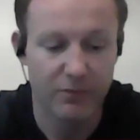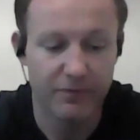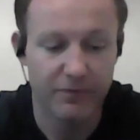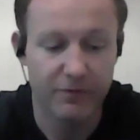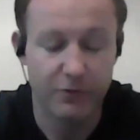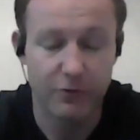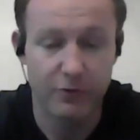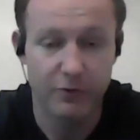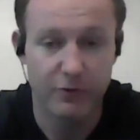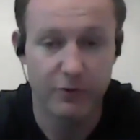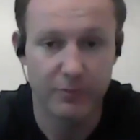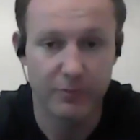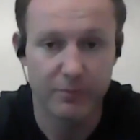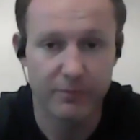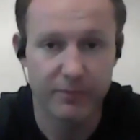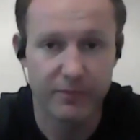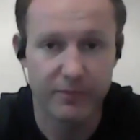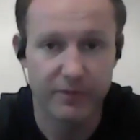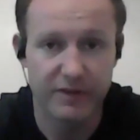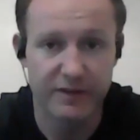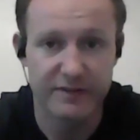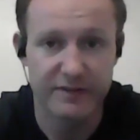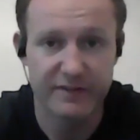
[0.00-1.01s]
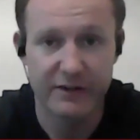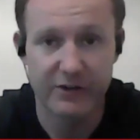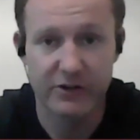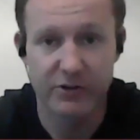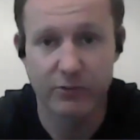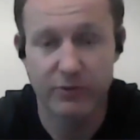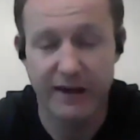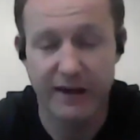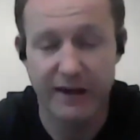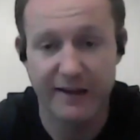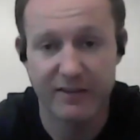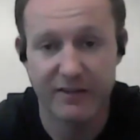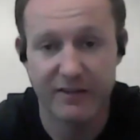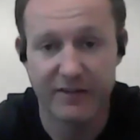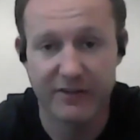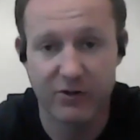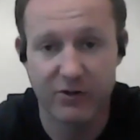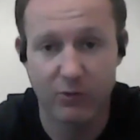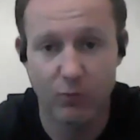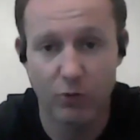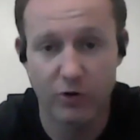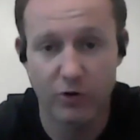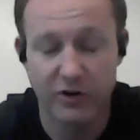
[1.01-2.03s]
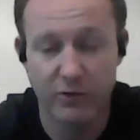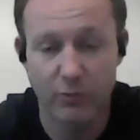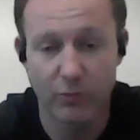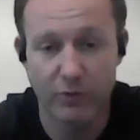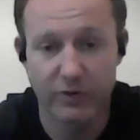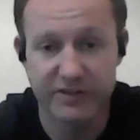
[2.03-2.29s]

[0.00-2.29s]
for these youth athletes that are working